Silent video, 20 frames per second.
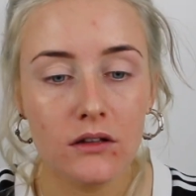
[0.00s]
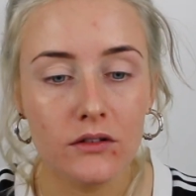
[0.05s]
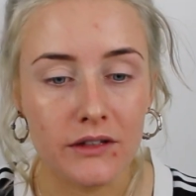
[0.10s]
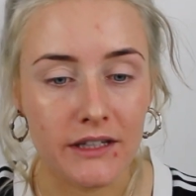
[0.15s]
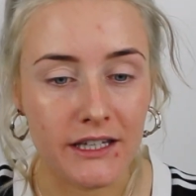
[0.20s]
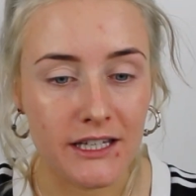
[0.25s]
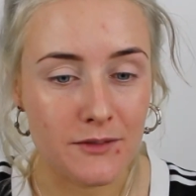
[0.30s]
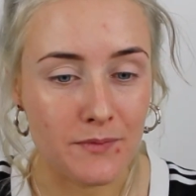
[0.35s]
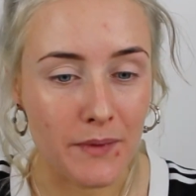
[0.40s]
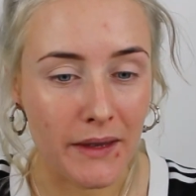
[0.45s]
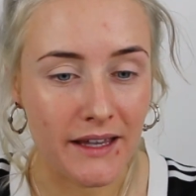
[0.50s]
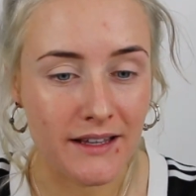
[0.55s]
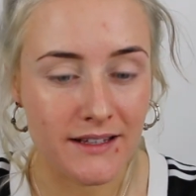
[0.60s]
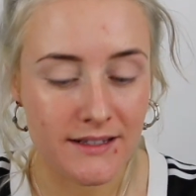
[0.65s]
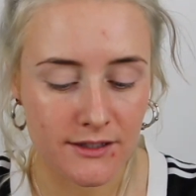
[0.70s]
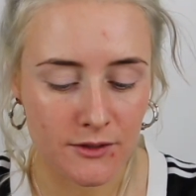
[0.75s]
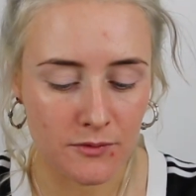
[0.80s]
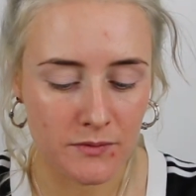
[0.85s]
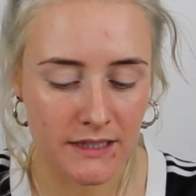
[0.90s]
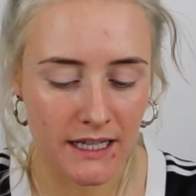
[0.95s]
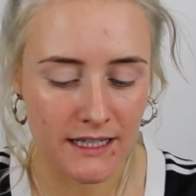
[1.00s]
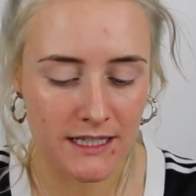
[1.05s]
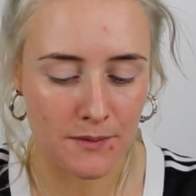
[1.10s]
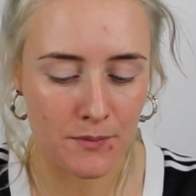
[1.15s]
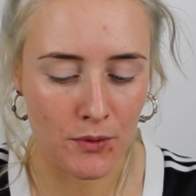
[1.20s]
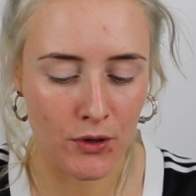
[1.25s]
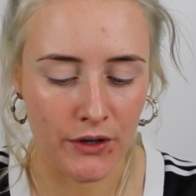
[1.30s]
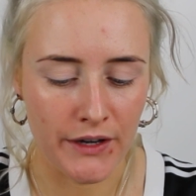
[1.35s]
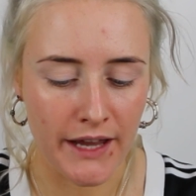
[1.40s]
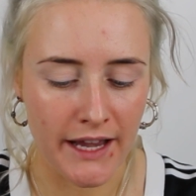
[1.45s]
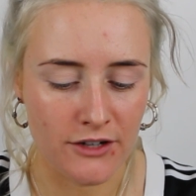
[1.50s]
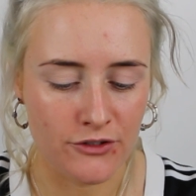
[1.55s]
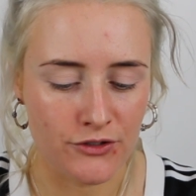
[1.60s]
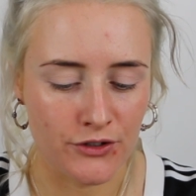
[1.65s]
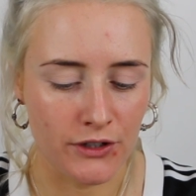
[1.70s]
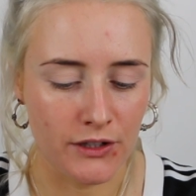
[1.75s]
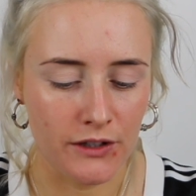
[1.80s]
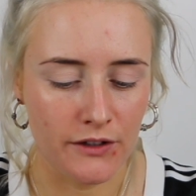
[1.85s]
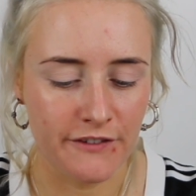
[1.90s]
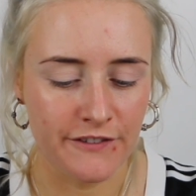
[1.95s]
these bits, sometimes I put an
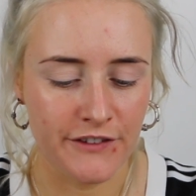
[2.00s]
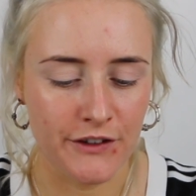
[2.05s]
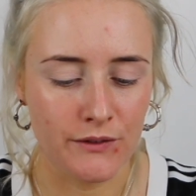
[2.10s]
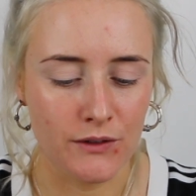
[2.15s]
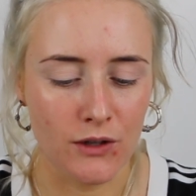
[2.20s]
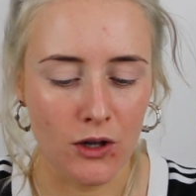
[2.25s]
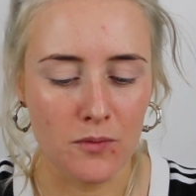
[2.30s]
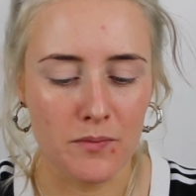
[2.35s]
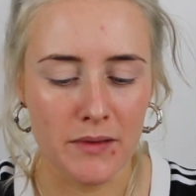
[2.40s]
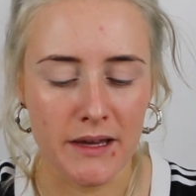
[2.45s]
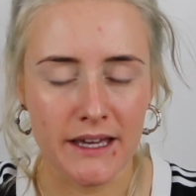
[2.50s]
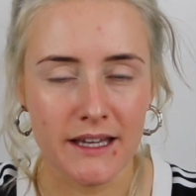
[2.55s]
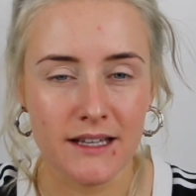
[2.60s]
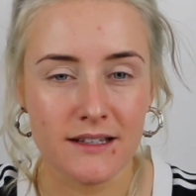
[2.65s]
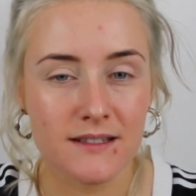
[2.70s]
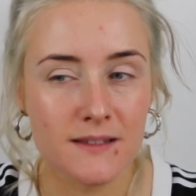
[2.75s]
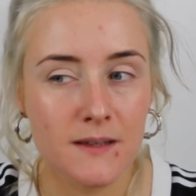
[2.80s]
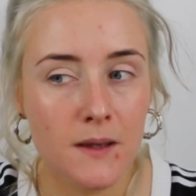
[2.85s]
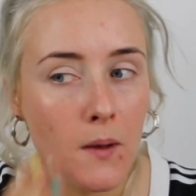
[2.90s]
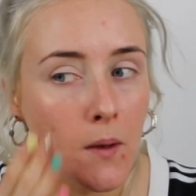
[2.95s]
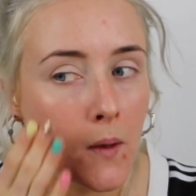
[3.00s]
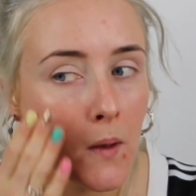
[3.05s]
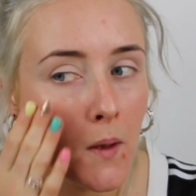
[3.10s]
extra few little bits